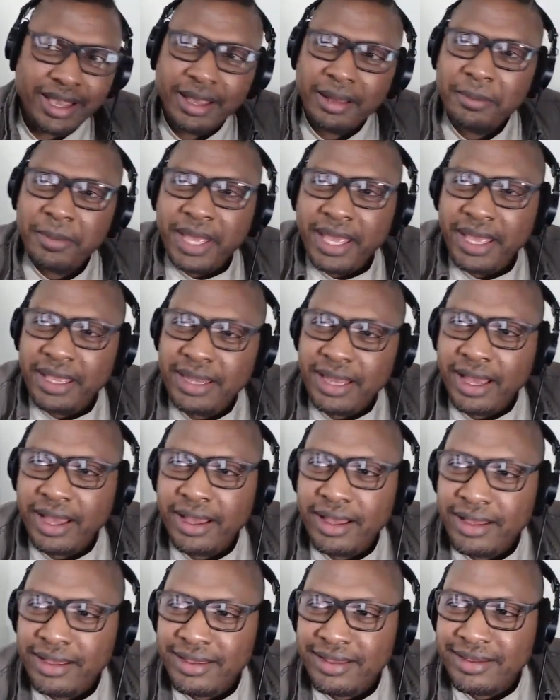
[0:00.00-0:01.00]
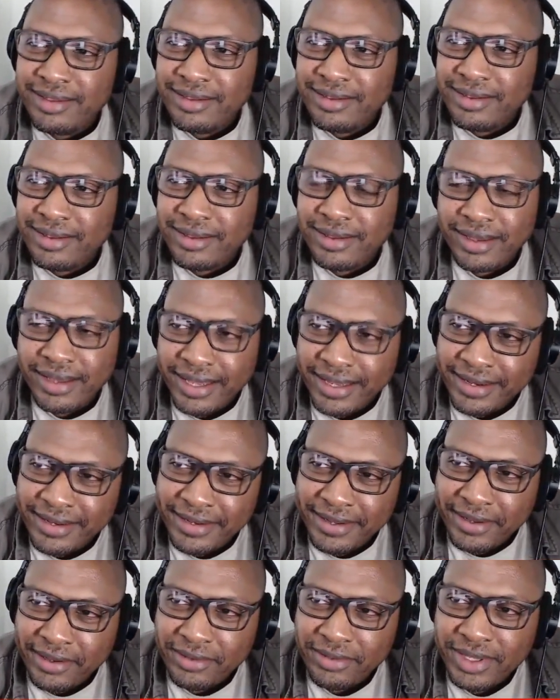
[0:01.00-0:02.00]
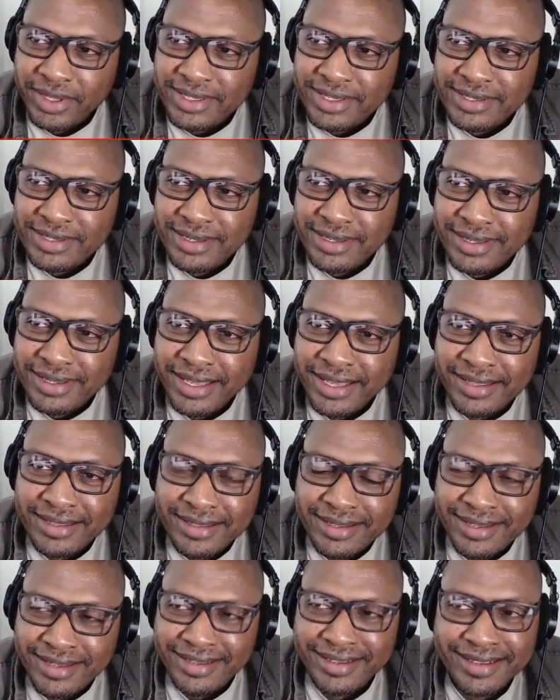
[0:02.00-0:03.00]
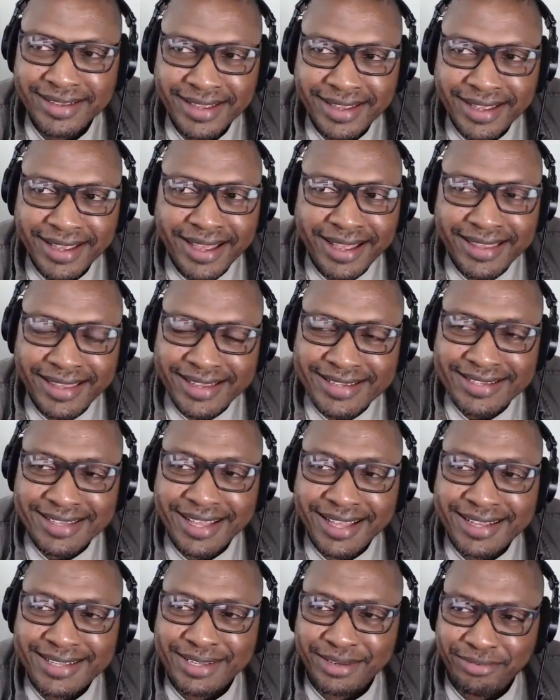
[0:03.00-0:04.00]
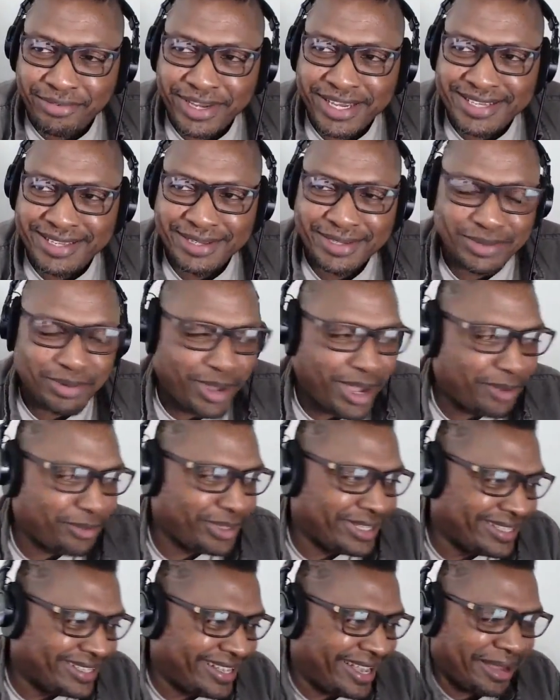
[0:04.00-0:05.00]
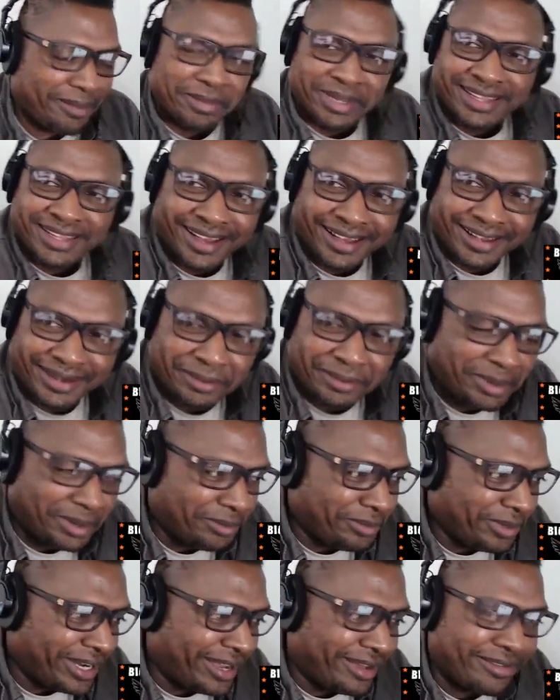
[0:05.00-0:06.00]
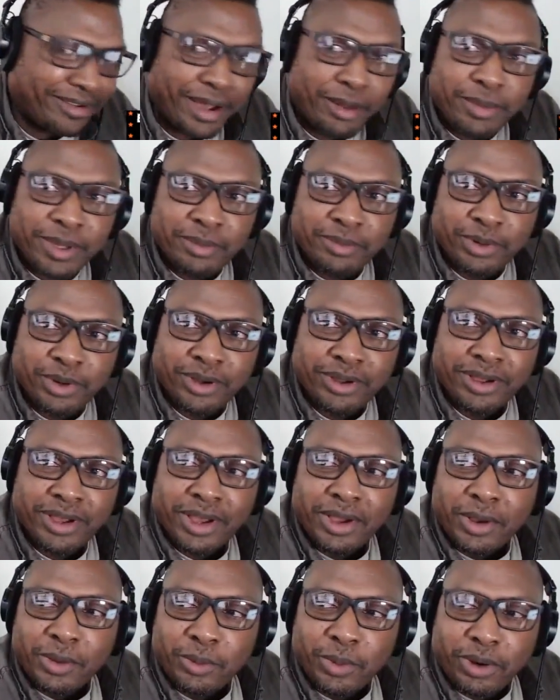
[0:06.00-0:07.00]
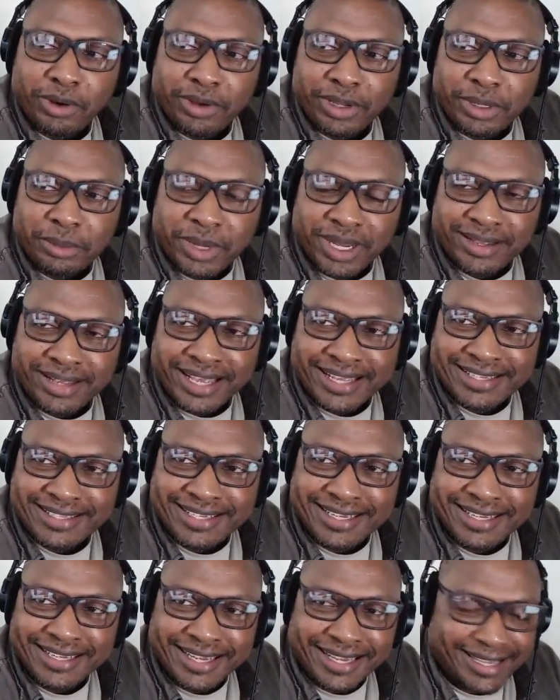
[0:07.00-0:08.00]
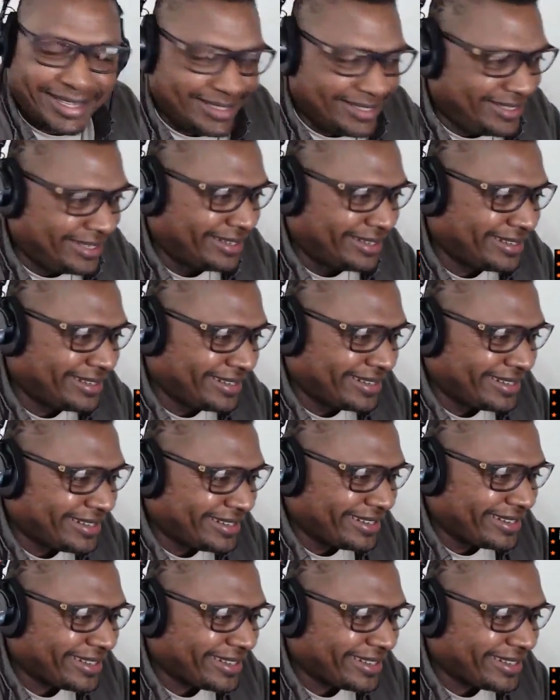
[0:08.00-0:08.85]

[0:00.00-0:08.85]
man, I I don't know this he. There's lots of reasons why I wouldn't date Madonna, but whatever. I'll be more worried about STDs